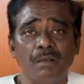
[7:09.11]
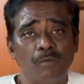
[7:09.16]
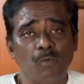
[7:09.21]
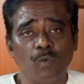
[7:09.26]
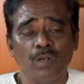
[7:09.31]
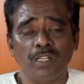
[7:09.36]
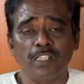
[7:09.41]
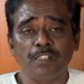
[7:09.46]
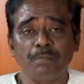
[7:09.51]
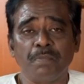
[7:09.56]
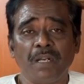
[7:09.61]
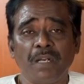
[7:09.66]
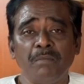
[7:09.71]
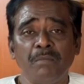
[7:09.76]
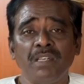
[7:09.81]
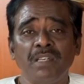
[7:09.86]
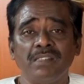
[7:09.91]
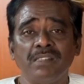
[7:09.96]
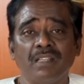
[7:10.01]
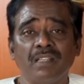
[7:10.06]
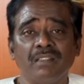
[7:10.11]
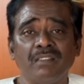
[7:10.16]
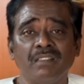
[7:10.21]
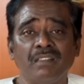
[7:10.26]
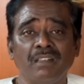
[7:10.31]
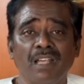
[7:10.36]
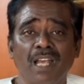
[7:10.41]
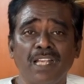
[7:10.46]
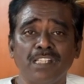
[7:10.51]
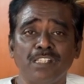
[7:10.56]
What is primary sector?
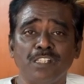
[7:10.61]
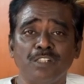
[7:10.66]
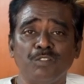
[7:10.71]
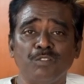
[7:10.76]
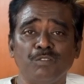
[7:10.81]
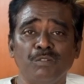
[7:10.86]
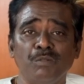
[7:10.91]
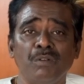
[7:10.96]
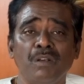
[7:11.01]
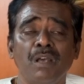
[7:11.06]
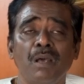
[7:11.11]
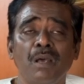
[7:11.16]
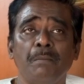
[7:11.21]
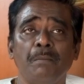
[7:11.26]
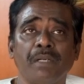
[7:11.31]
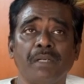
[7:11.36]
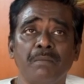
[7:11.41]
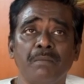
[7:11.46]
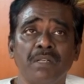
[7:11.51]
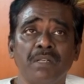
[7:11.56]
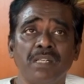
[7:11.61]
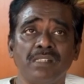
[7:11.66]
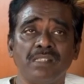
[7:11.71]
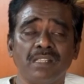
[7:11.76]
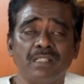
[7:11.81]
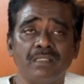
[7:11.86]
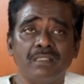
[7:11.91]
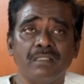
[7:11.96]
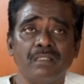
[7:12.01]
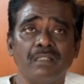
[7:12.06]
As you know, primary
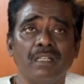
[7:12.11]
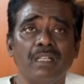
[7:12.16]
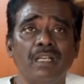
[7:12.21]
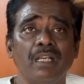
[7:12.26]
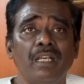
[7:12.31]
sector,